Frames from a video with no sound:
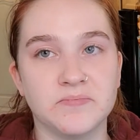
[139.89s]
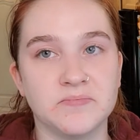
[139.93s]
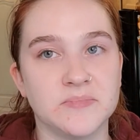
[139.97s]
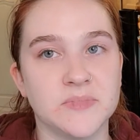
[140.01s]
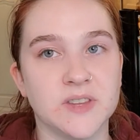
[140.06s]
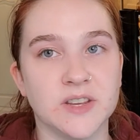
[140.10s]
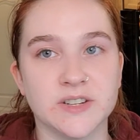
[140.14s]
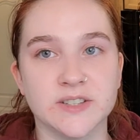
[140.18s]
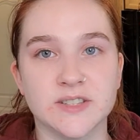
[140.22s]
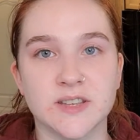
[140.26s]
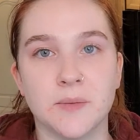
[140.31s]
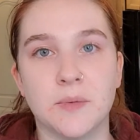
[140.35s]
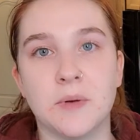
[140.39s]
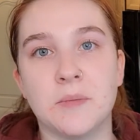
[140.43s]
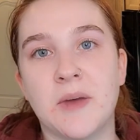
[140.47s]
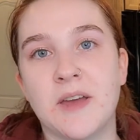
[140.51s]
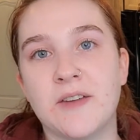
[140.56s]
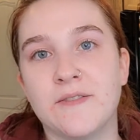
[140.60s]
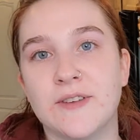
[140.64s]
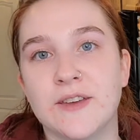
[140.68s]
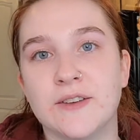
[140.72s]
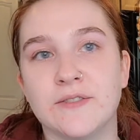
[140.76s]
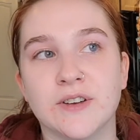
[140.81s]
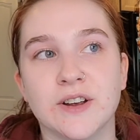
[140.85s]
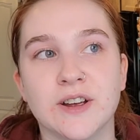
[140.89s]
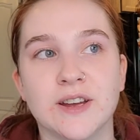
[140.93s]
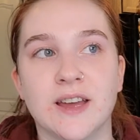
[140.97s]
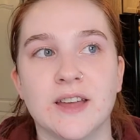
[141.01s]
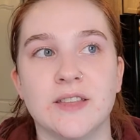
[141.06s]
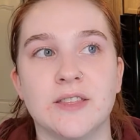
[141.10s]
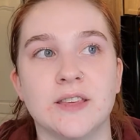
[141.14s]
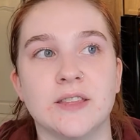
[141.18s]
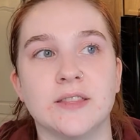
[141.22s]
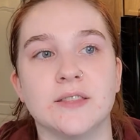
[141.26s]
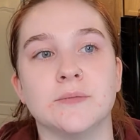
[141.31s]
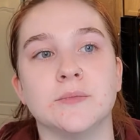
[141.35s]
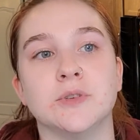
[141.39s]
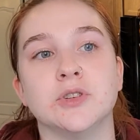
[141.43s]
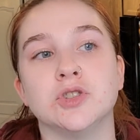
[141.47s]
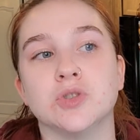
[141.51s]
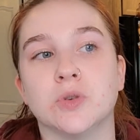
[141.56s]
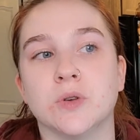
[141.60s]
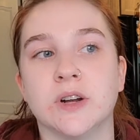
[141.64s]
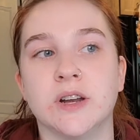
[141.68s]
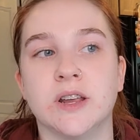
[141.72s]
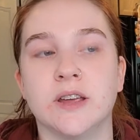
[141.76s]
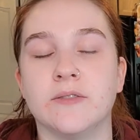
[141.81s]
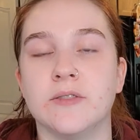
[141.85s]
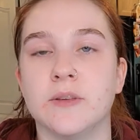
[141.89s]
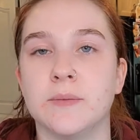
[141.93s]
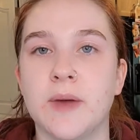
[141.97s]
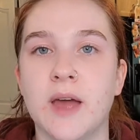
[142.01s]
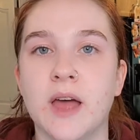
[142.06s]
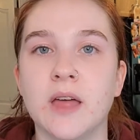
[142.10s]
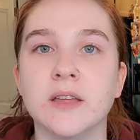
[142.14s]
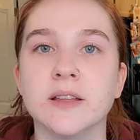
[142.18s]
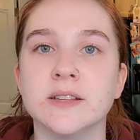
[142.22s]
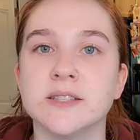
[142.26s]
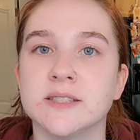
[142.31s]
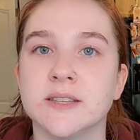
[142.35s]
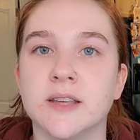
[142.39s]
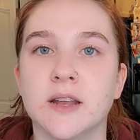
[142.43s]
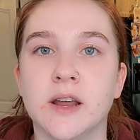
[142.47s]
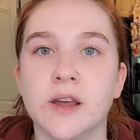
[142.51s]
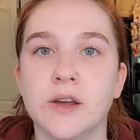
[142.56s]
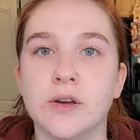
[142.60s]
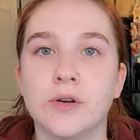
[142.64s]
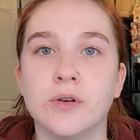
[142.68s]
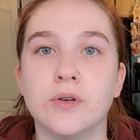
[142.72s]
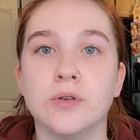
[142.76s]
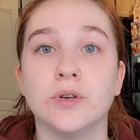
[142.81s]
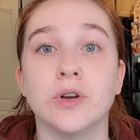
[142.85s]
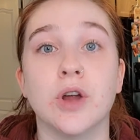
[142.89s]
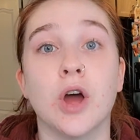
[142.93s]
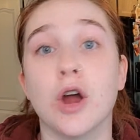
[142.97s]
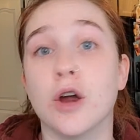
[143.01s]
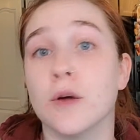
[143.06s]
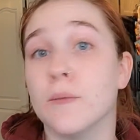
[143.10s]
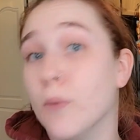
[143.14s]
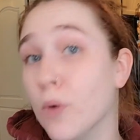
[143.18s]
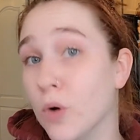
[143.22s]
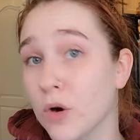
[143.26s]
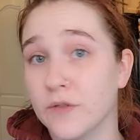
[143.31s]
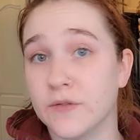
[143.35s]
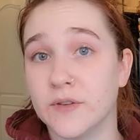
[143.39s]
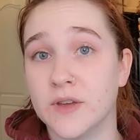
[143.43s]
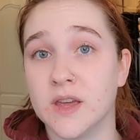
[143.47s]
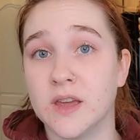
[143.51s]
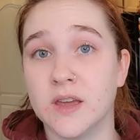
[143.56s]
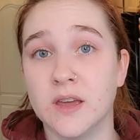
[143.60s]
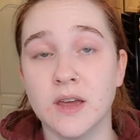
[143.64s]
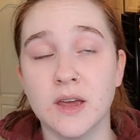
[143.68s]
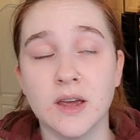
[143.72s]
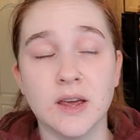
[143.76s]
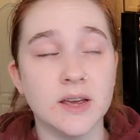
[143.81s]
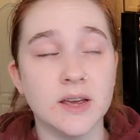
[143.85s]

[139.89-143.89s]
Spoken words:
They're some of my favorite. I think the majority of the palettes that I own are Morphe.